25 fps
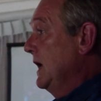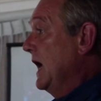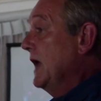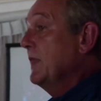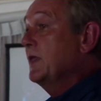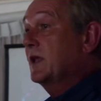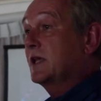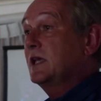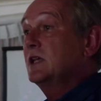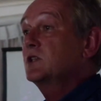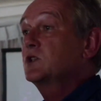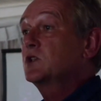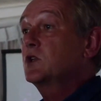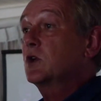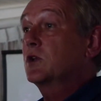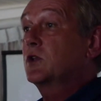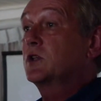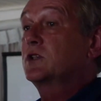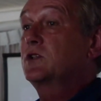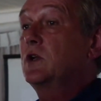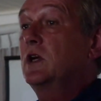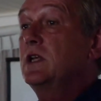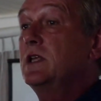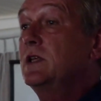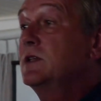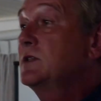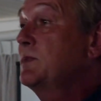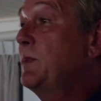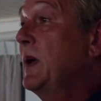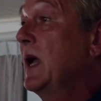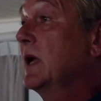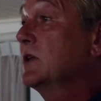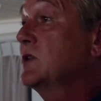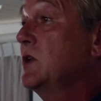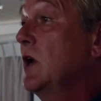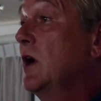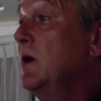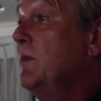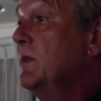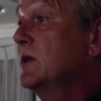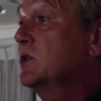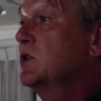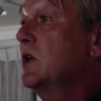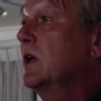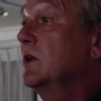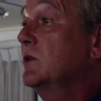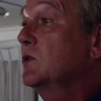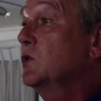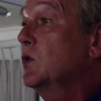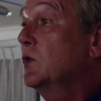And the kids took the resilience packs home and
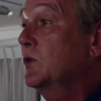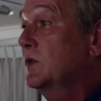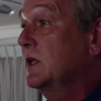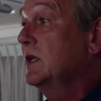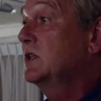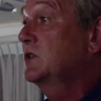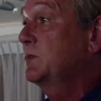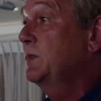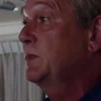taught their